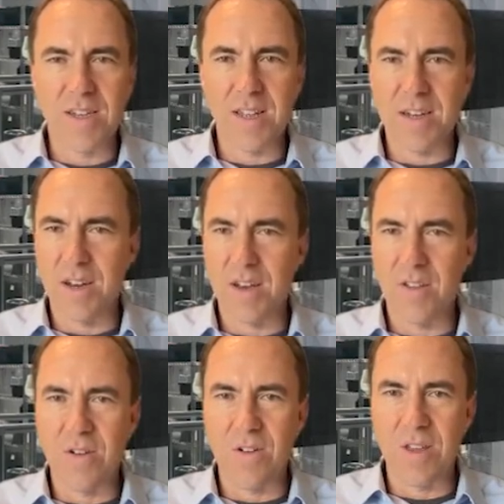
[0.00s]

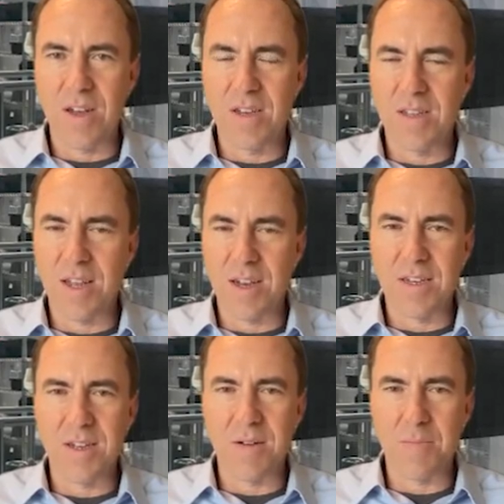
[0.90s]
That's
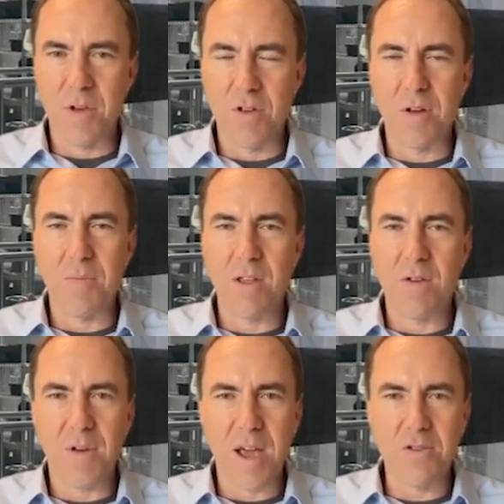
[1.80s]
a Michigan
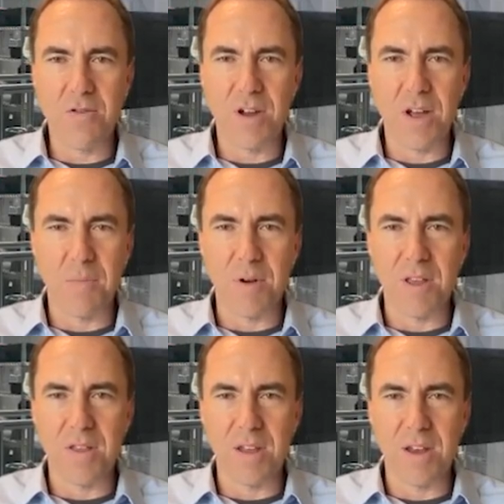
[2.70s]
manufacturing company
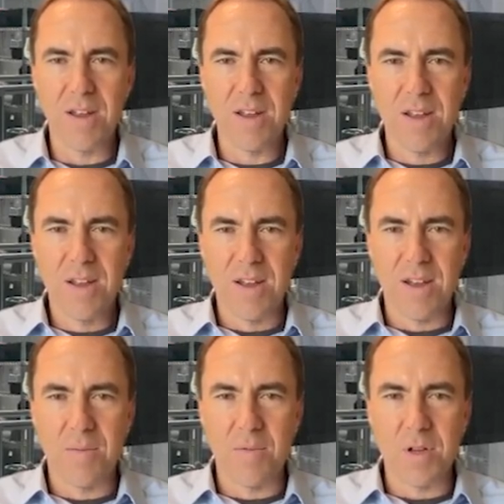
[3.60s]
that
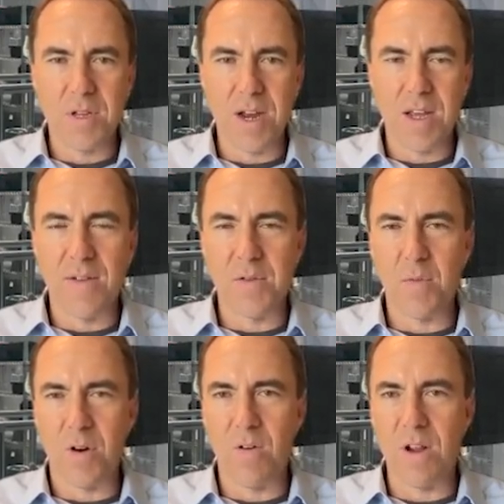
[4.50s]
just kind of gives
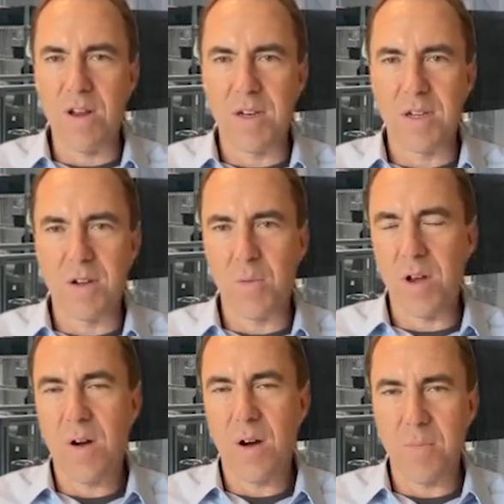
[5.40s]
more credence to. We
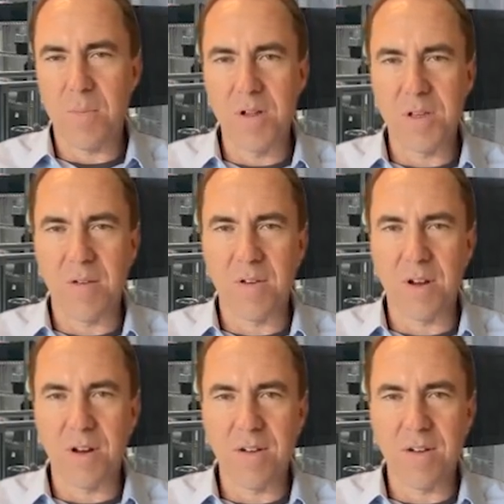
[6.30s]
know how to build stuff here.